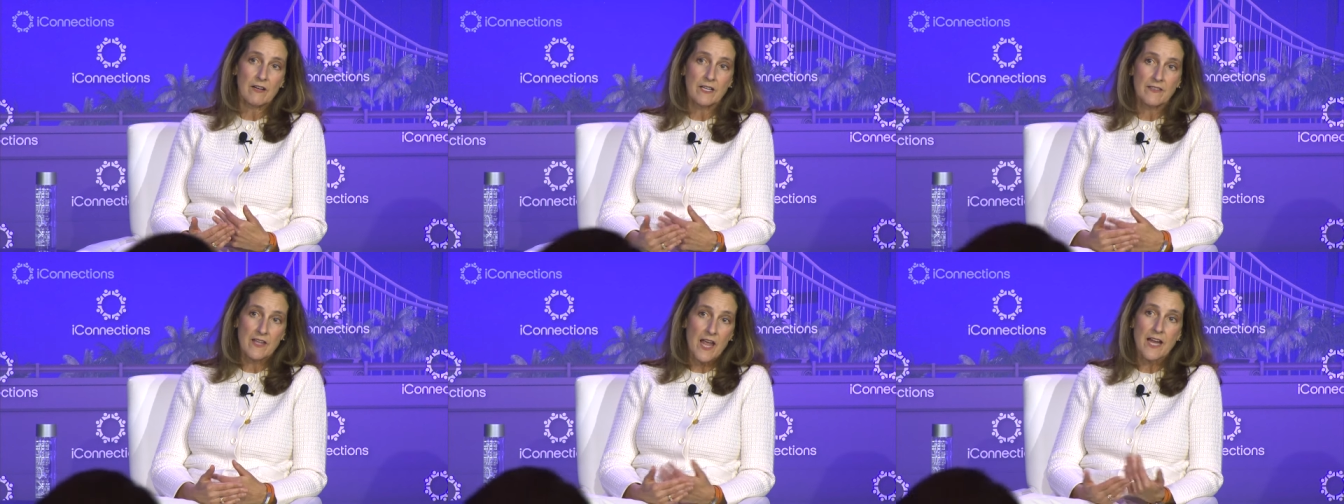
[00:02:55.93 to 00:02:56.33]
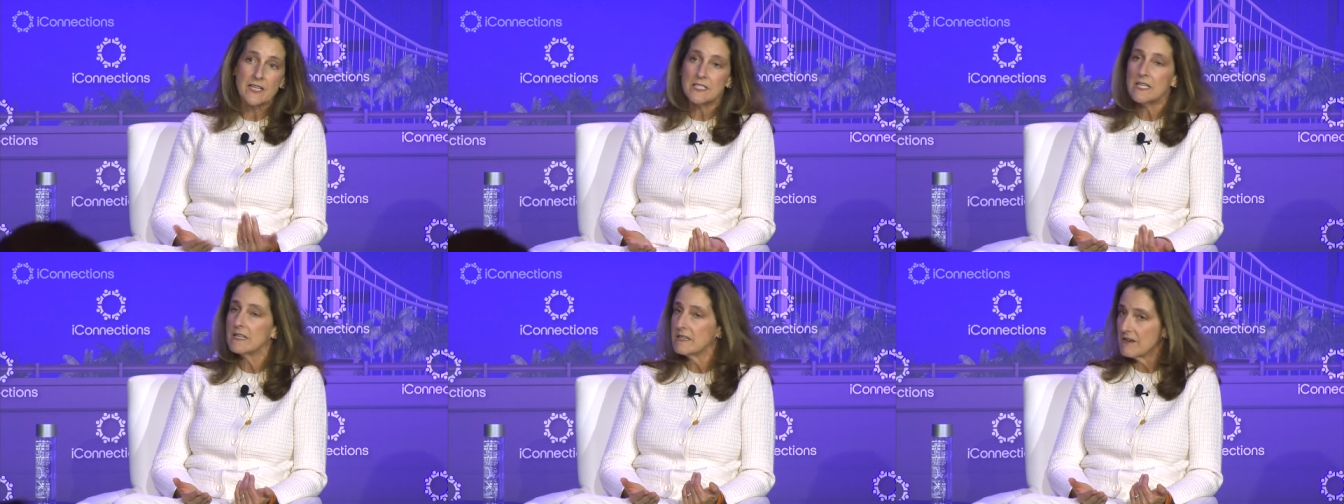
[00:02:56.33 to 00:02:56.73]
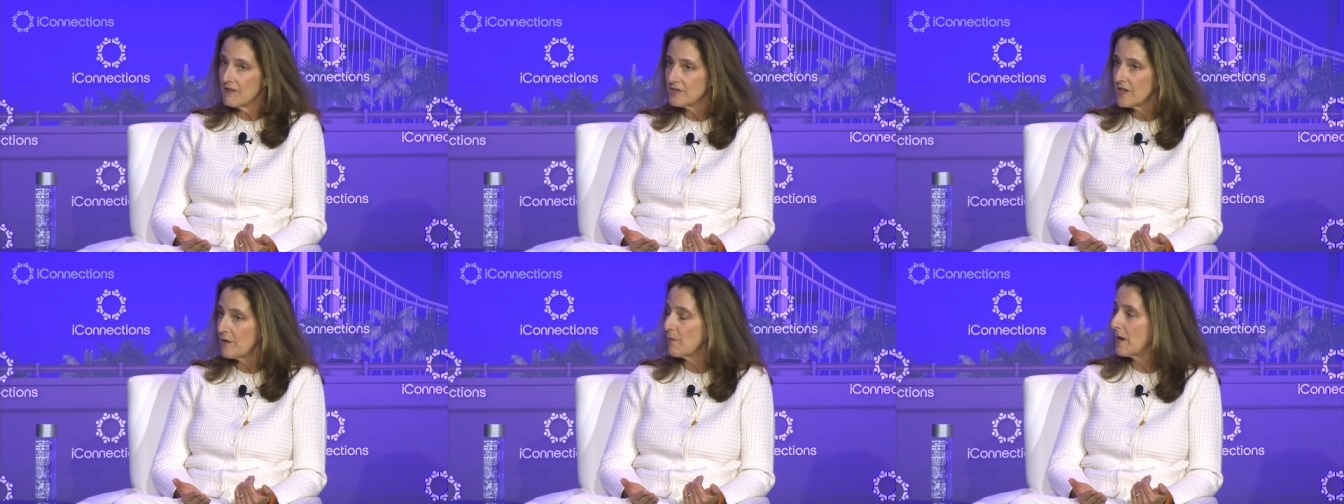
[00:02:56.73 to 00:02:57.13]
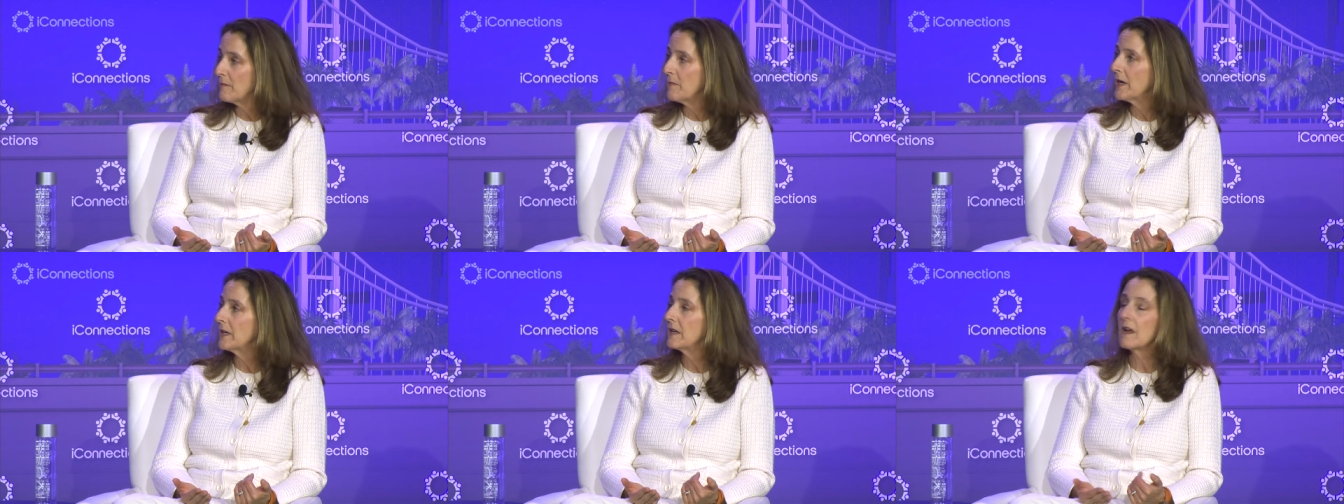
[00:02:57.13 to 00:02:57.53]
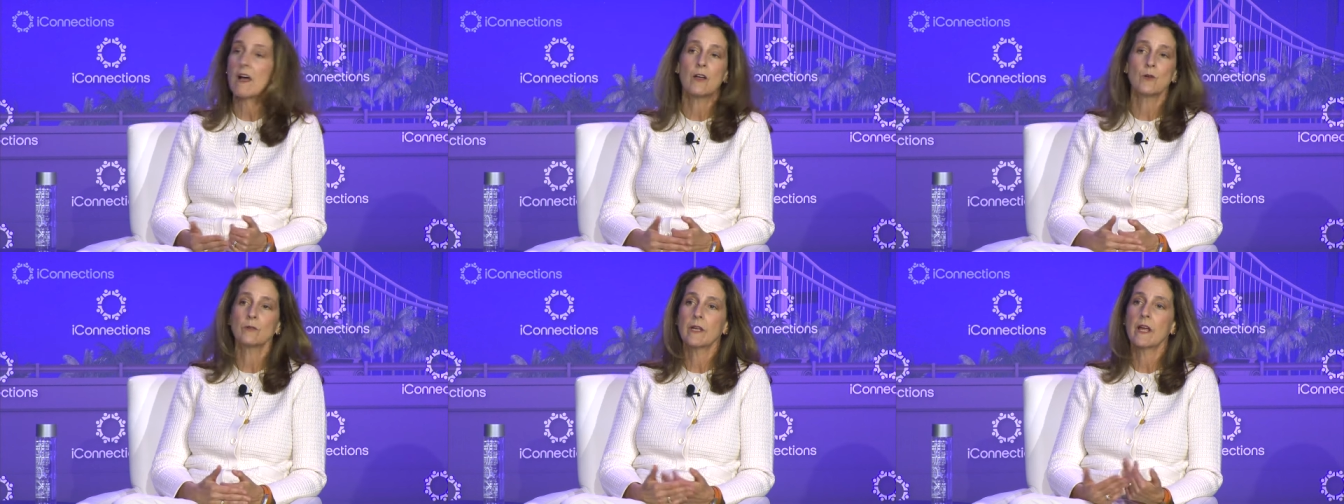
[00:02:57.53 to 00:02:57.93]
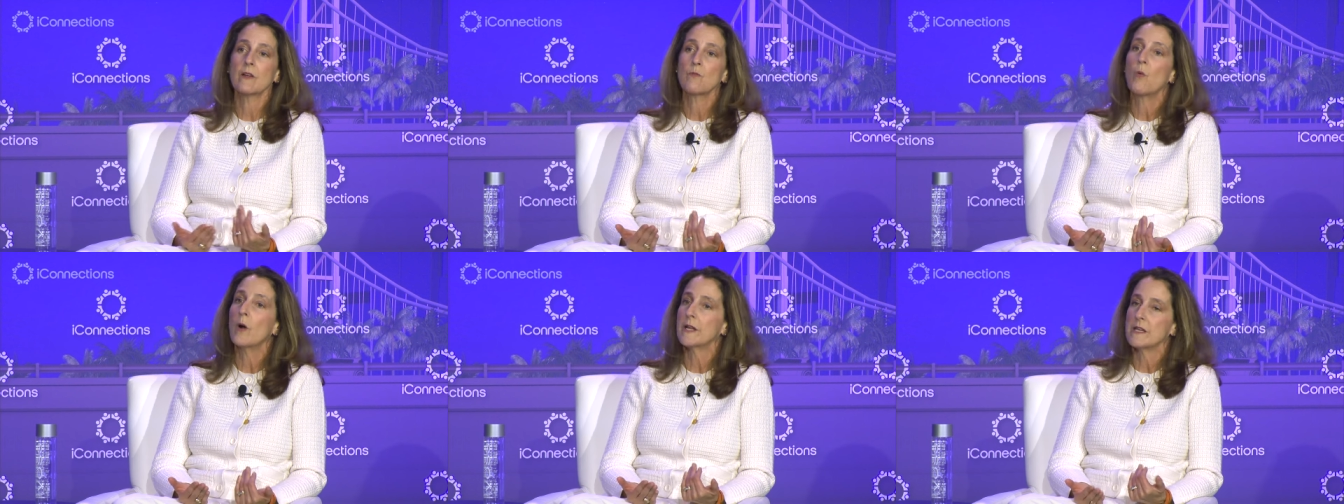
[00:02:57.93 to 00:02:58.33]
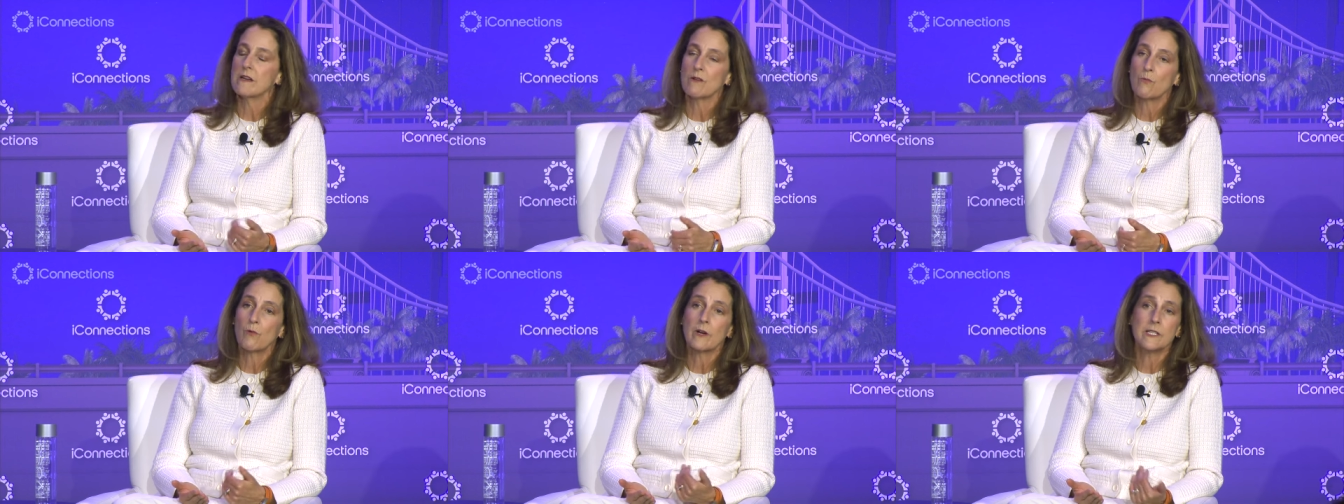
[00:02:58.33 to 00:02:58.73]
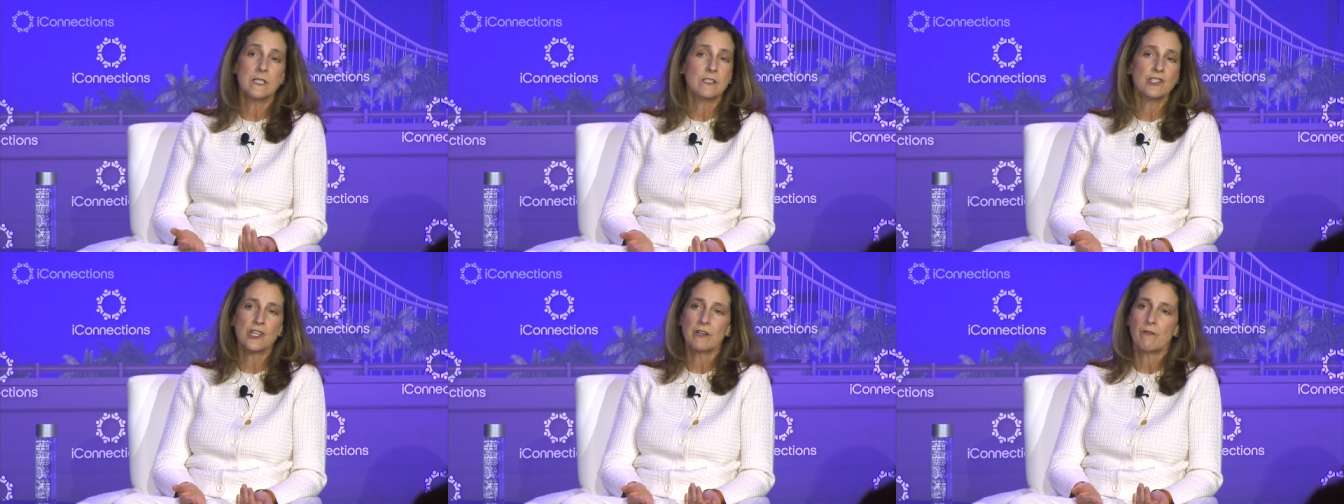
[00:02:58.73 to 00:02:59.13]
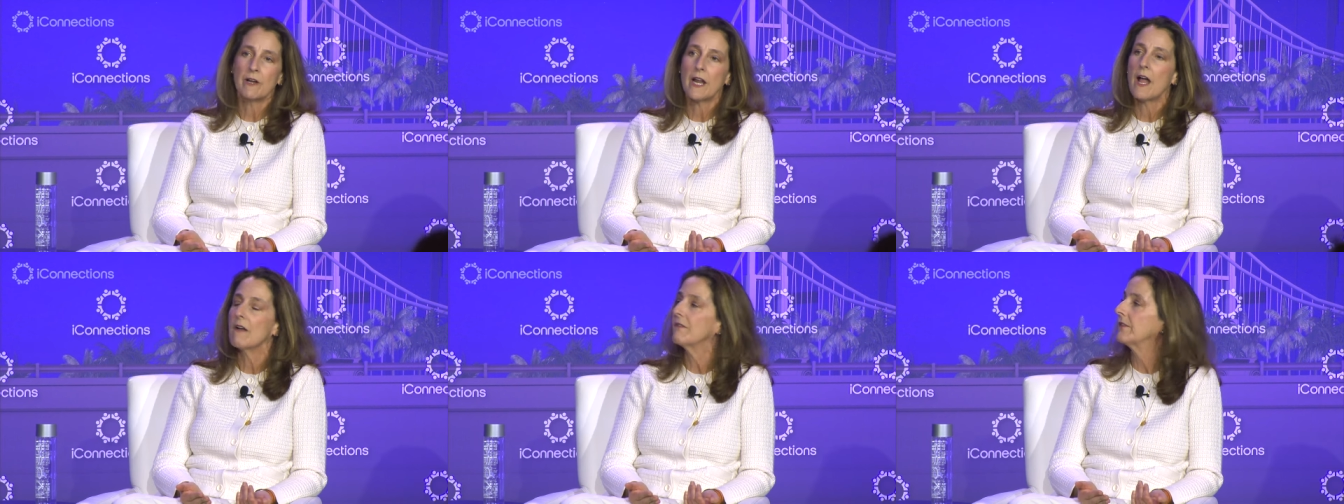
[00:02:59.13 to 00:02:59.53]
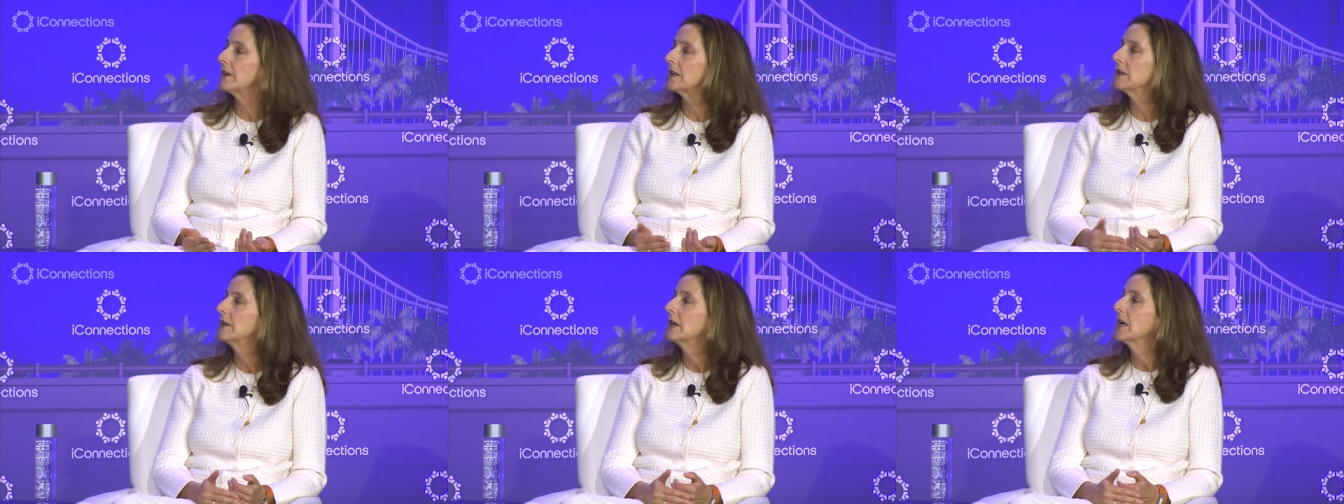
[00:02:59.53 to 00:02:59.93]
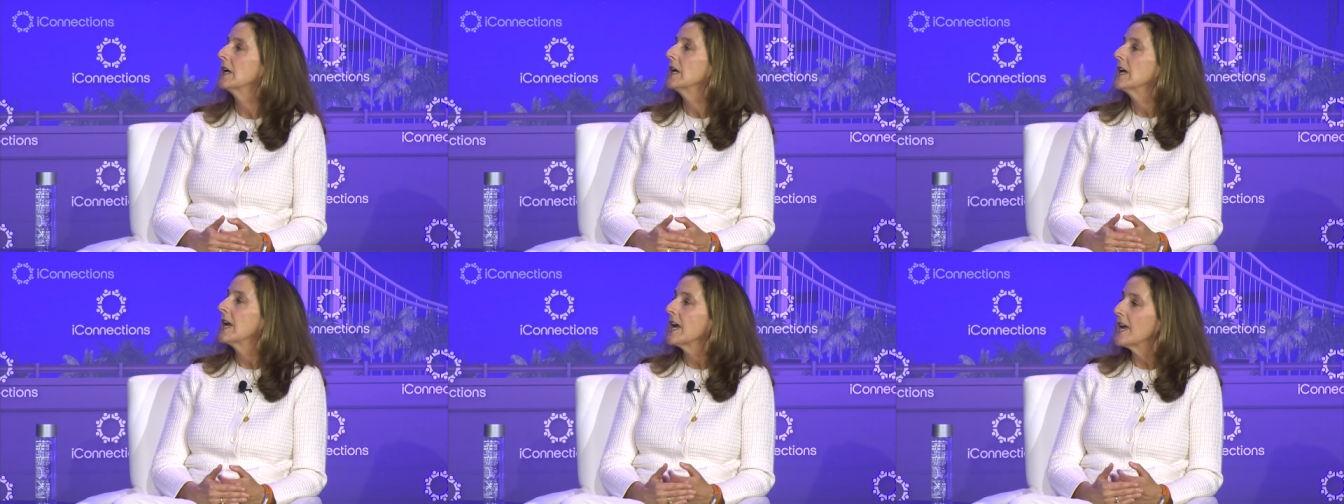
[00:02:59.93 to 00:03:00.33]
In the 18 years I ran money, I only had one year where I didn't generate alpha. Wow.